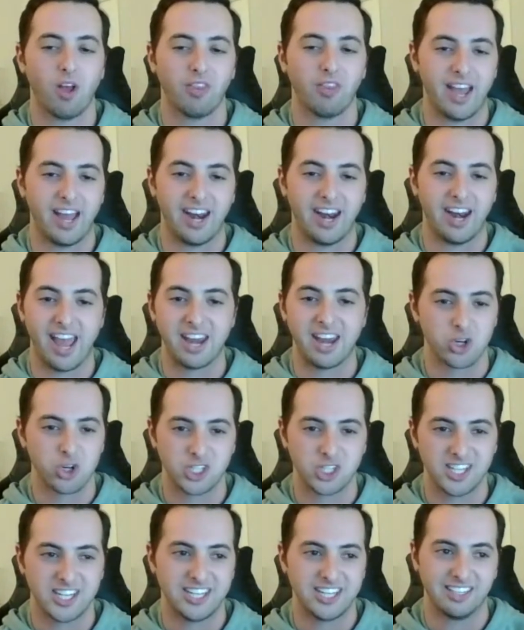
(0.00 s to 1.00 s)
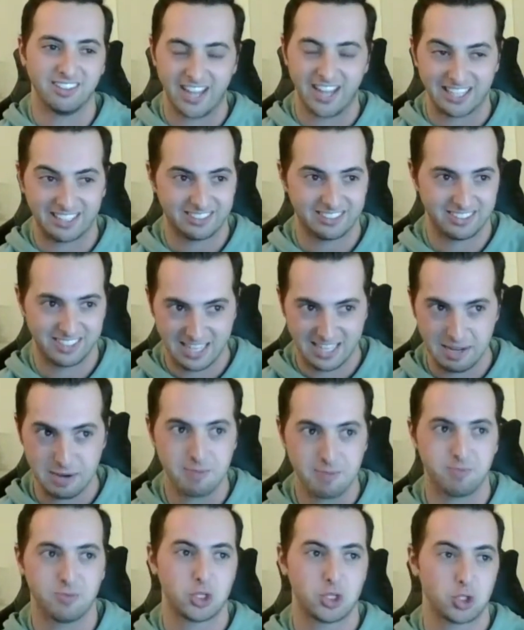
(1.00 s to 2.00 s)
that energy and like
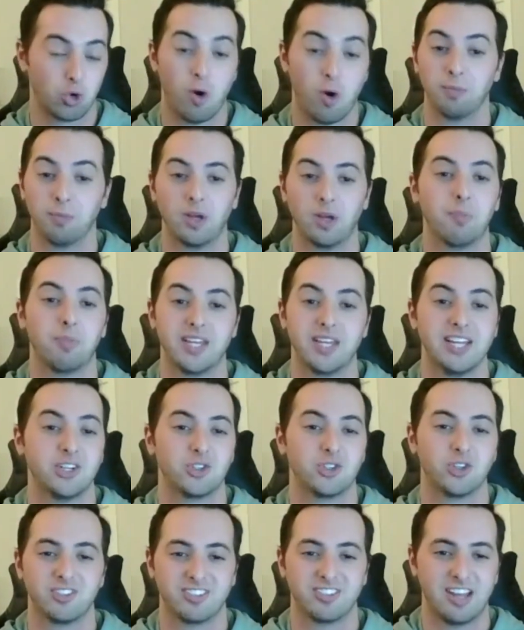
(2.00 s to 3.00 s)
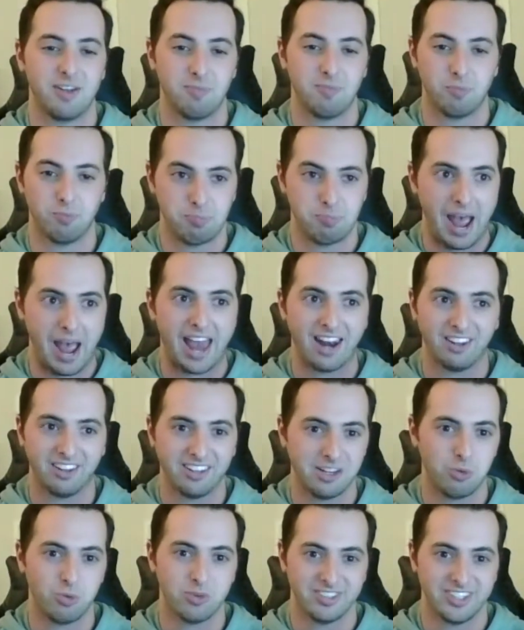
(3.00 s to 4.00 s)
he drummed up the interest that
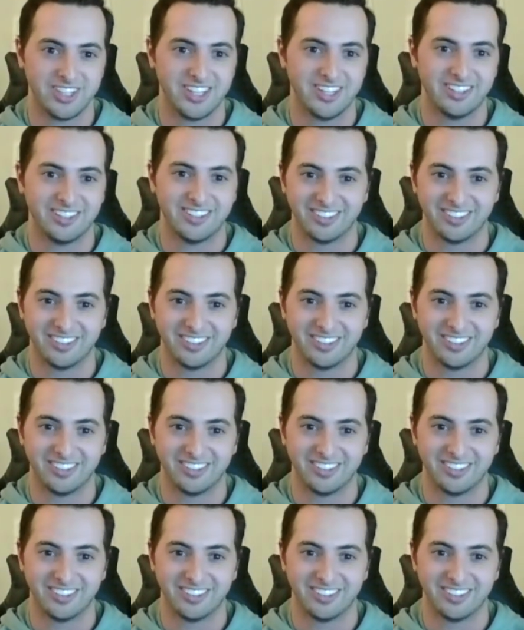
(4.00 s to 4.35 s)
badly was needed.